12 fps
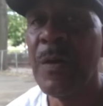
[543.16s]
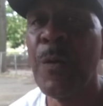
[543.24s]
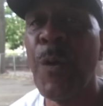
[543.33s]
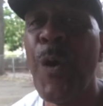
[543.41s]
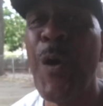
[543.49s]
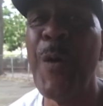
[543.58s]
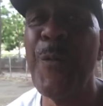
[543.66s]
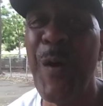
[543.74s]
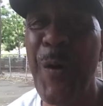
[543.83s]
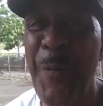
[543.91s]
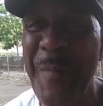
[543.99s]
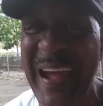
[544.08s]

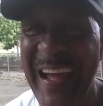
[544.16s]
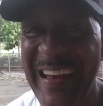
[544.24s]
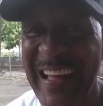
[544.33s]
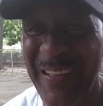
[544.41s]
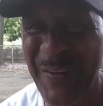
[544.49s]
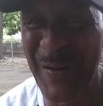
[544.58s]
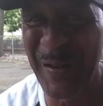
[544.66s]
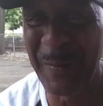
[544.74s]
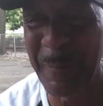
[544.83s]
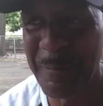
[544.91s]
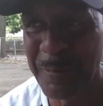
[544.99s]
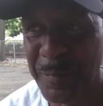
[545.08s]
Cornrow man, I call him.
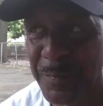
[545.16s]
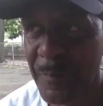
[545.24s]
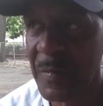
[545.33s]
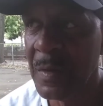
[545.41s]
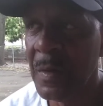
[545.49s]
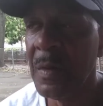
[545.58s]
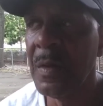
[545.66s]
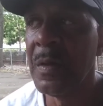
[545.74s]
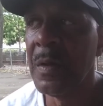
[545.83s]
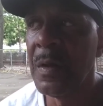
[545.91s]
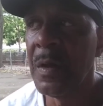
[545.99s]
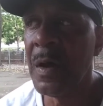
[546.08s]
Yeah.
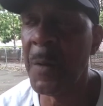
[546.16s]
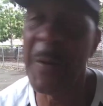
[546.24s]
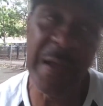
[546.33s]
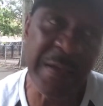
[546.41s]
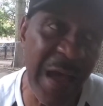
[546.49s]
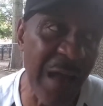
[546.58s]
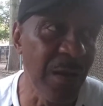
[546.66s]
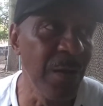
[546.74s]
All right, he got